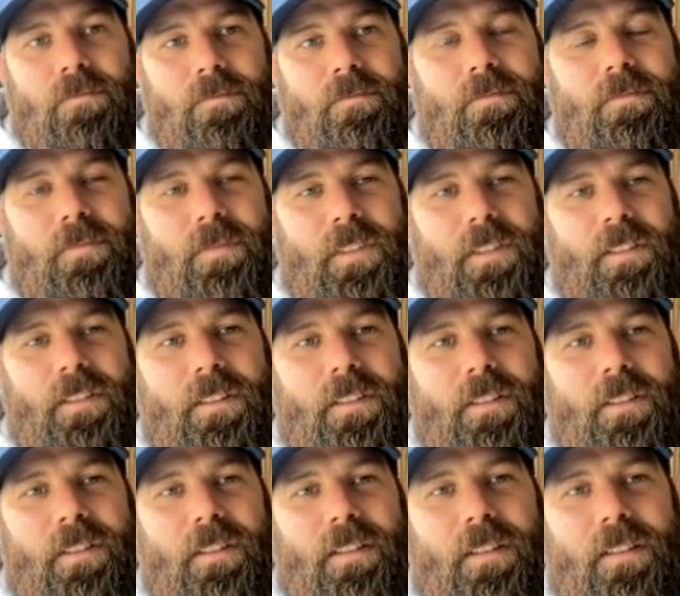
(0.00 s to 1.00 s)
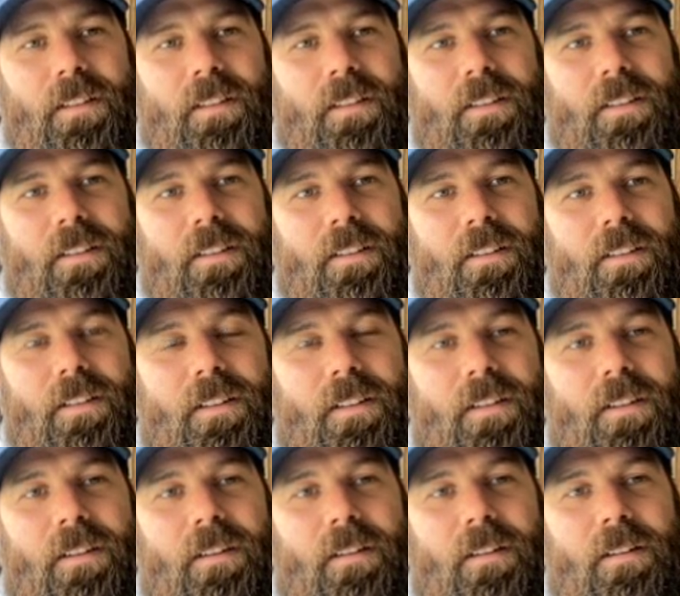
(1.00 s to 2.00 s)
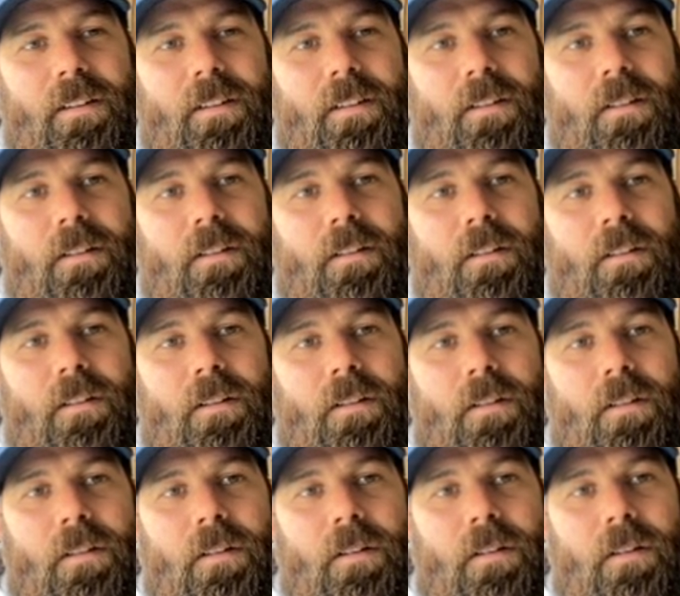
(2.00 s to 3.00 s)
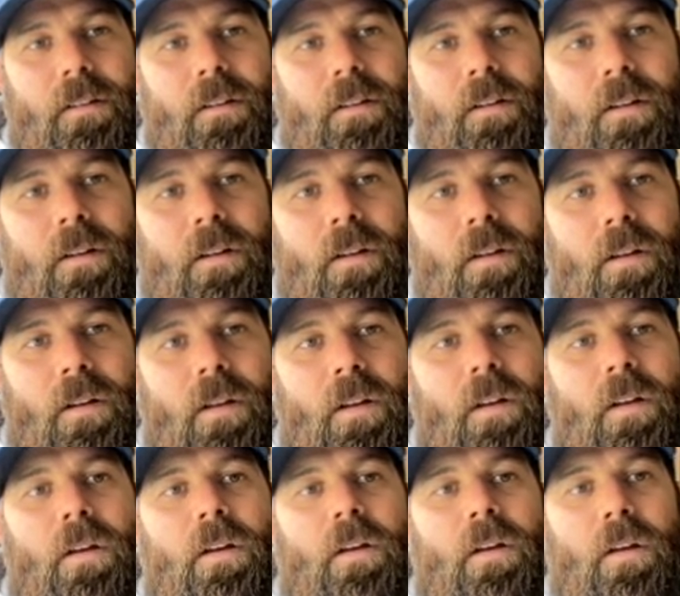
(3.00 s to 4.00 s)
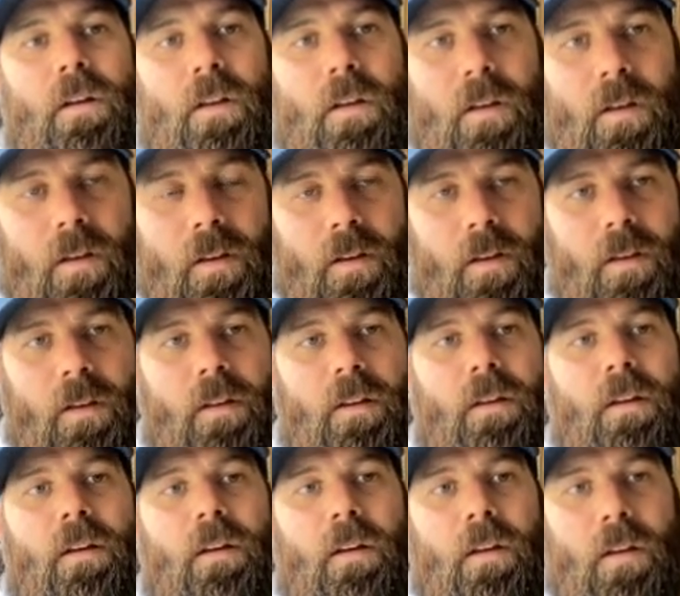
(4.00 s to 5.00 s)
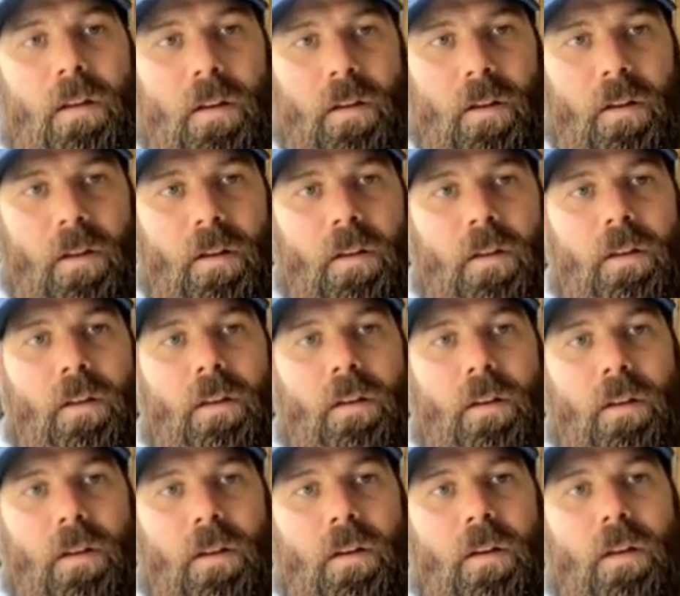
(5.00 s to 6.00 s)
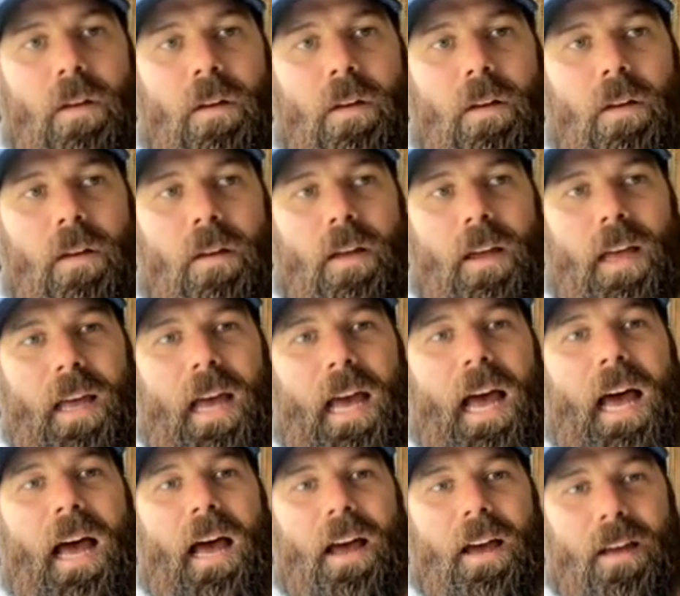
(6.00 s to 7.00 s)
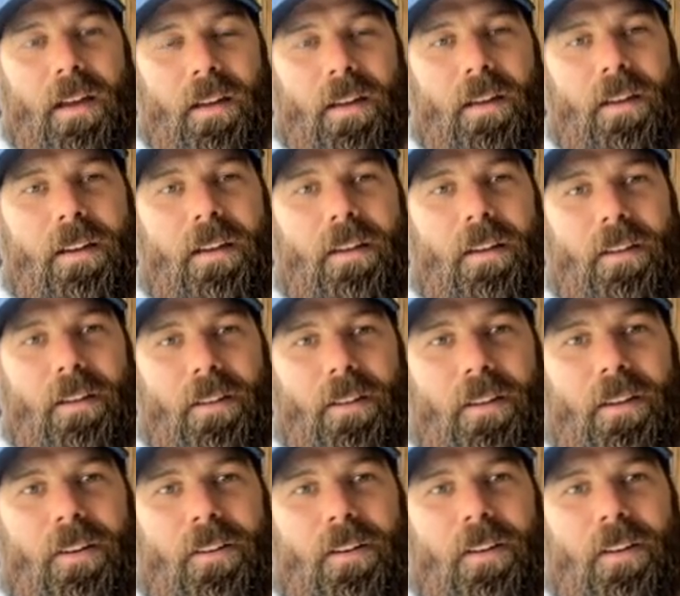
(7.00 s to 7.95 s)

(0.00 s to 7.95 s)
[no speech]